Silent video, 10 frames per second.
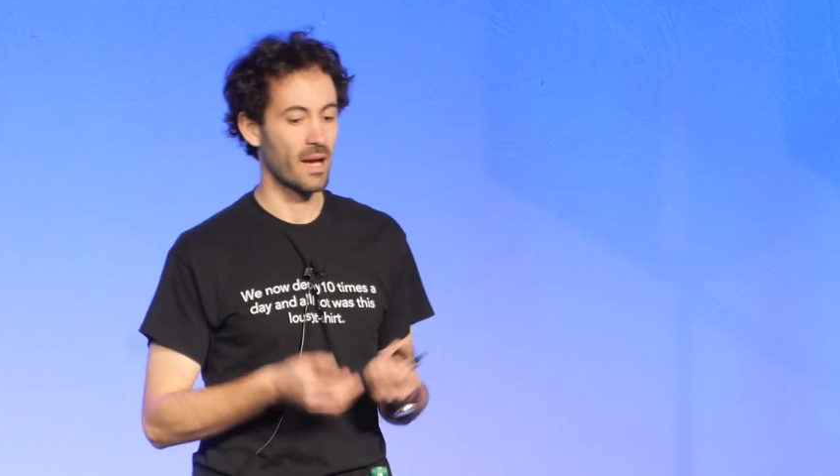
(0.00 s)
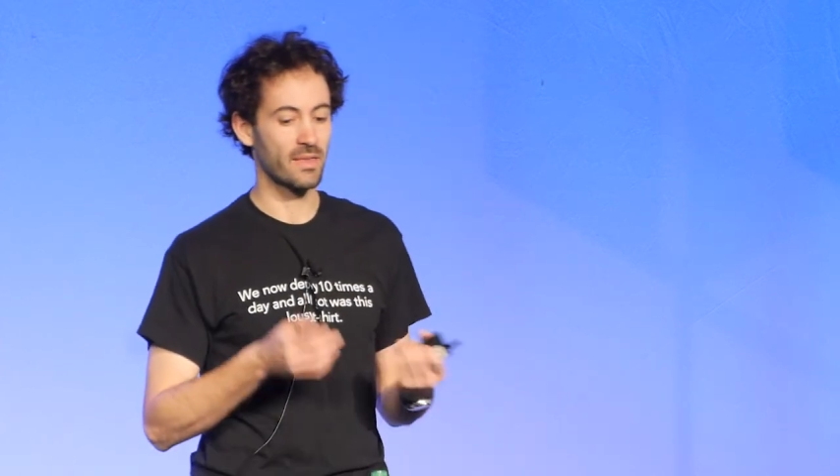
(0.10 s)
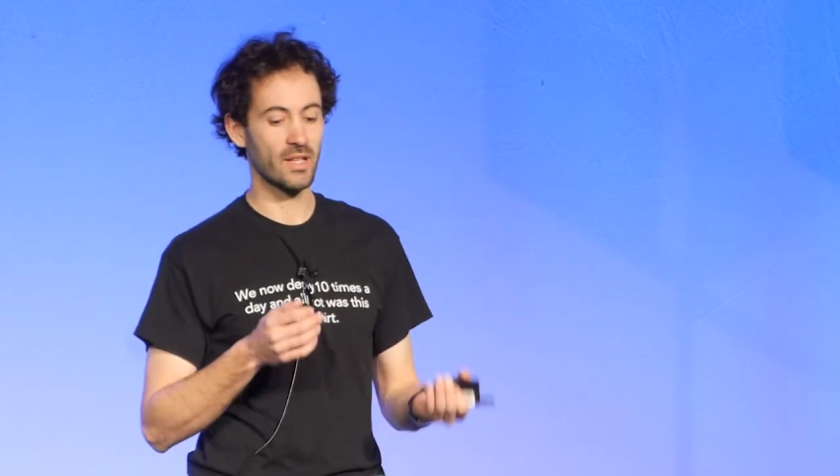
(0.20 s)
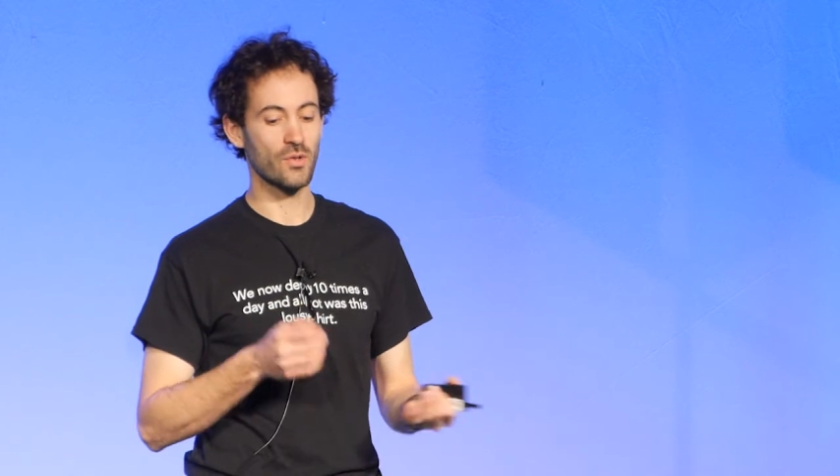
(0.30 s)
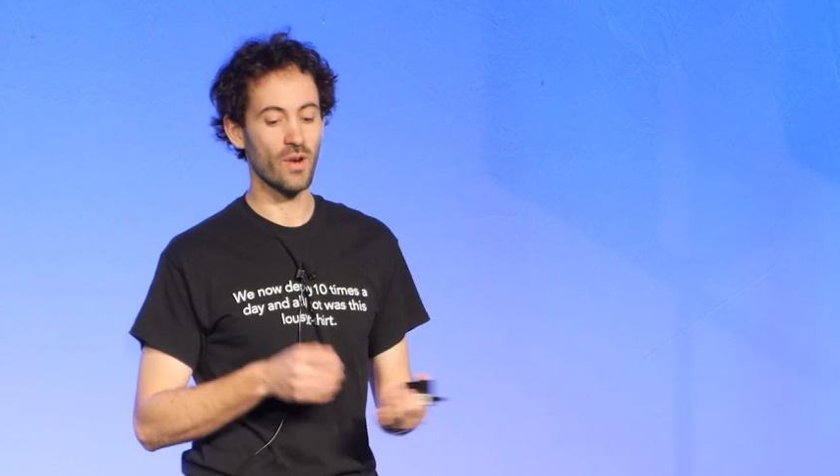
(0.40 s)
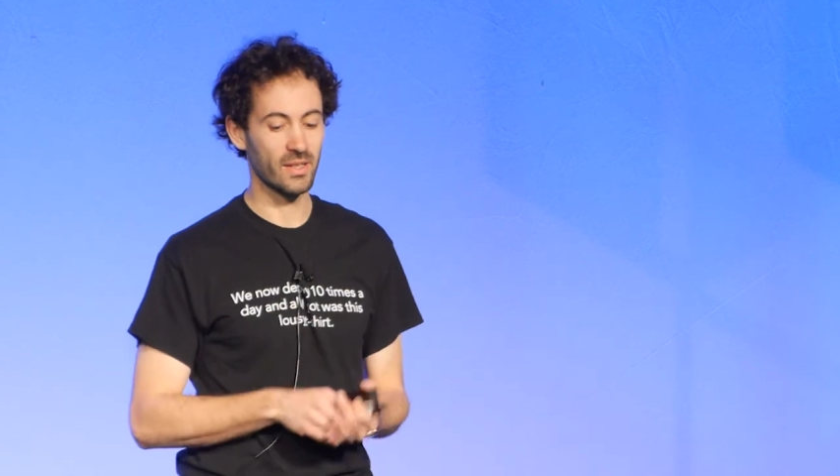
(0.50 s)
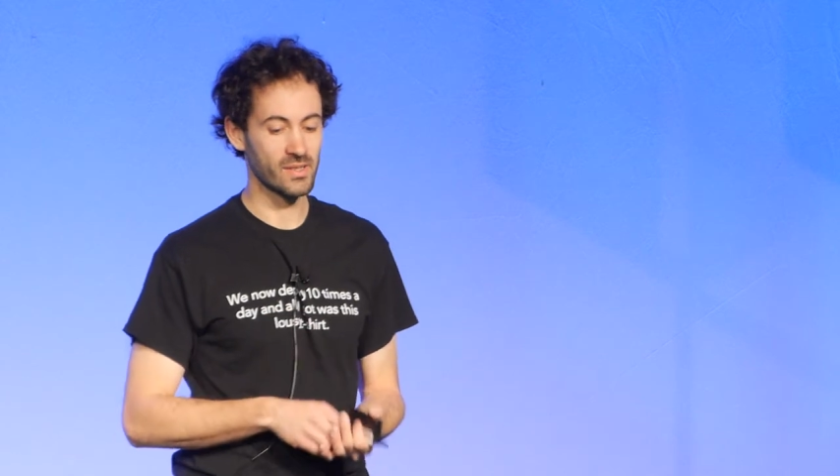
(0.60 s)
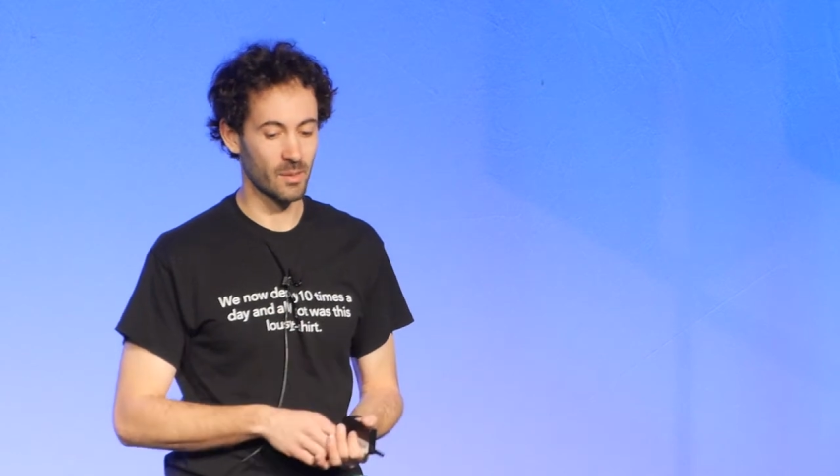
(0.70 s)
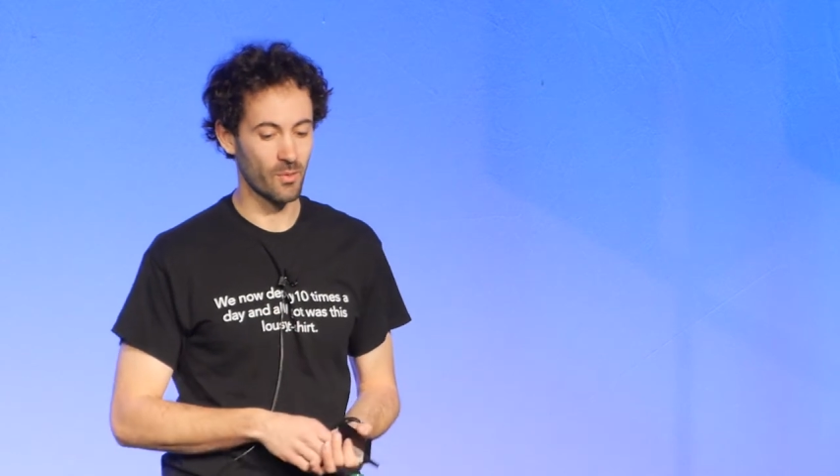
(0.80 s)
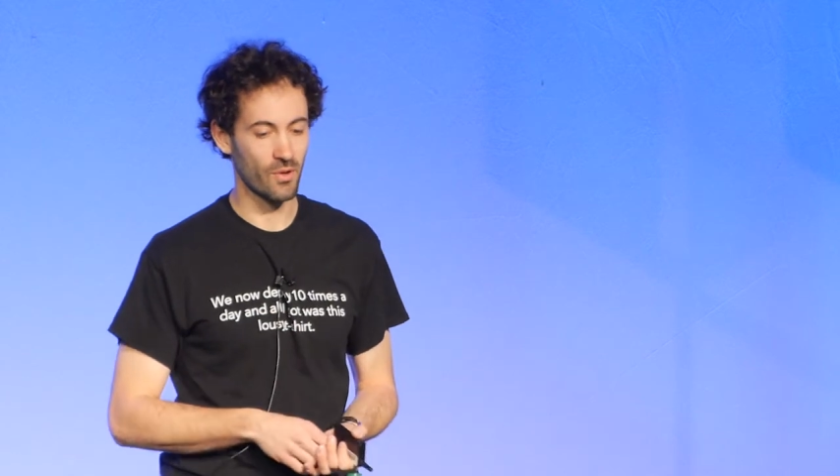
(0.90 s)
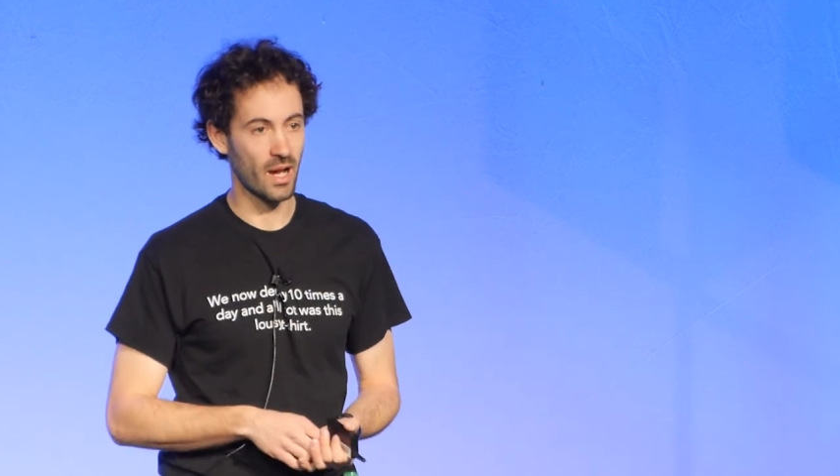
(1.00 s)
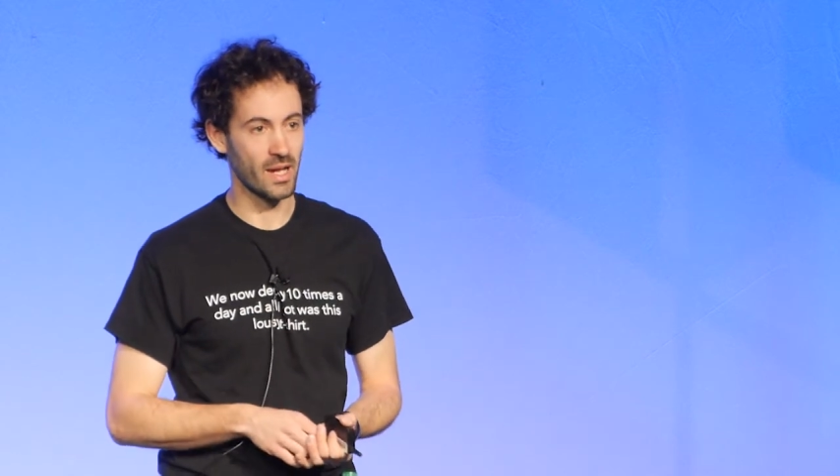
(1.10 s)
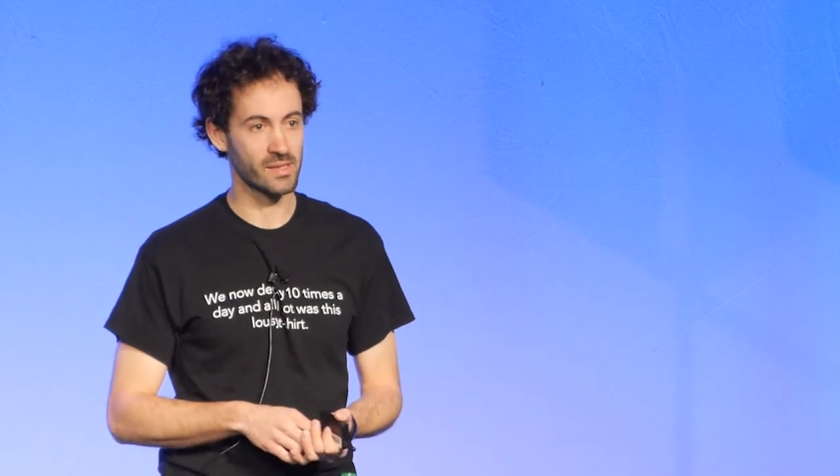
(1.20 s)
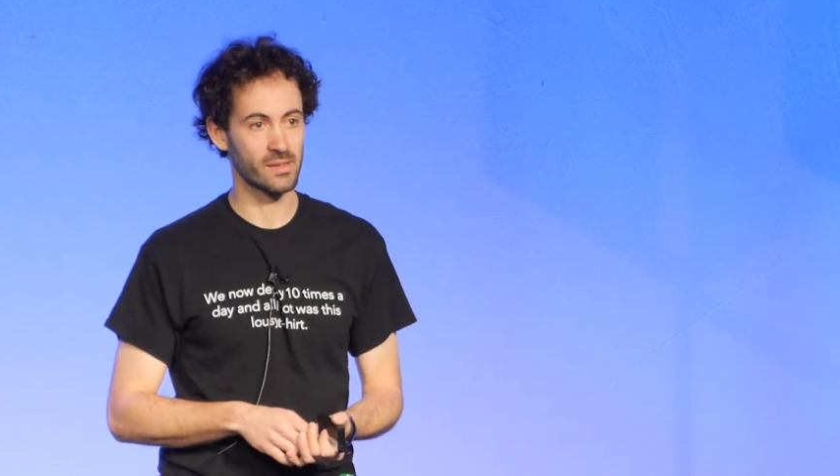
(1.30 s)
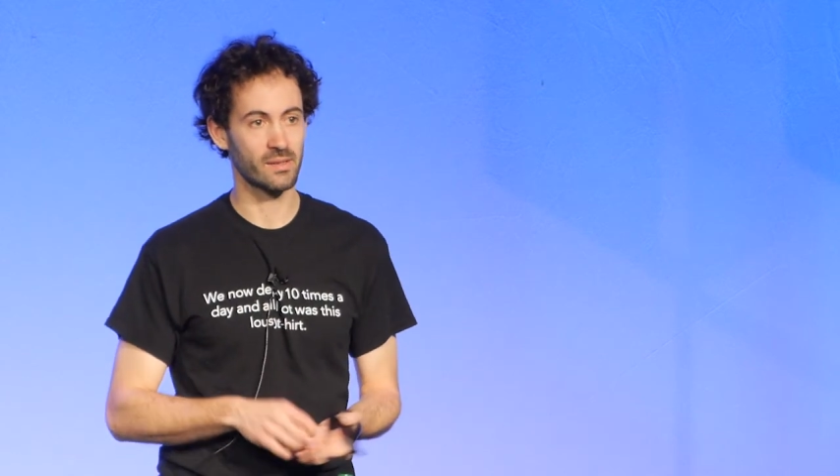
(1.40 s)
and then try to
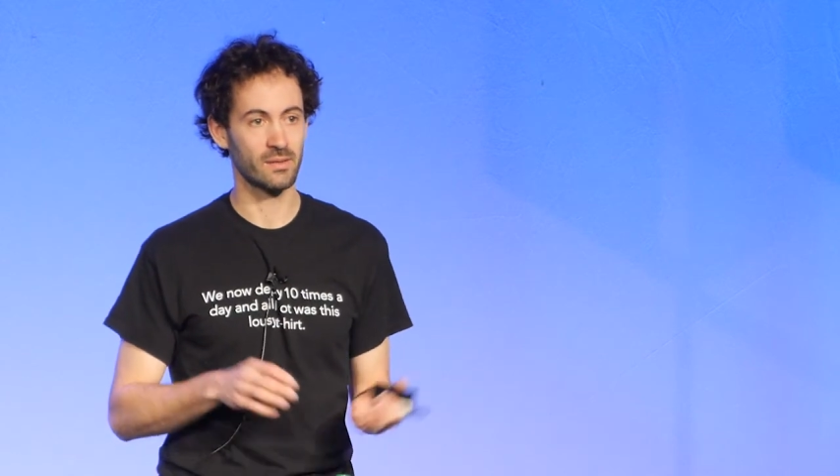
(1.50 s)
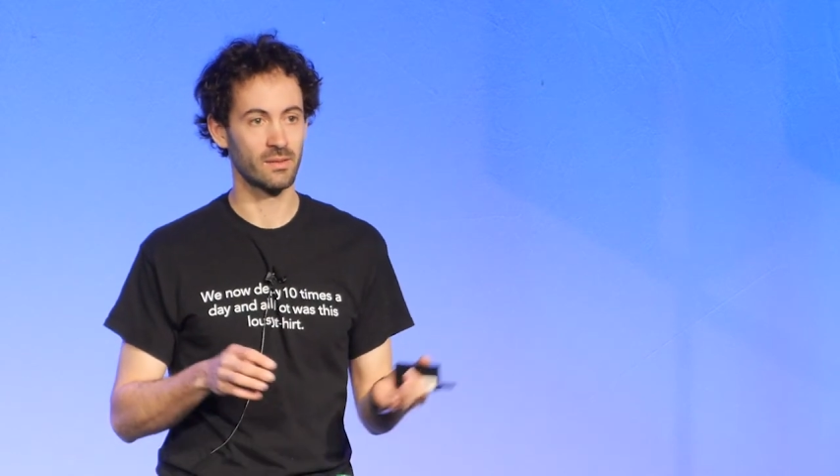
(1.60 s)
summarize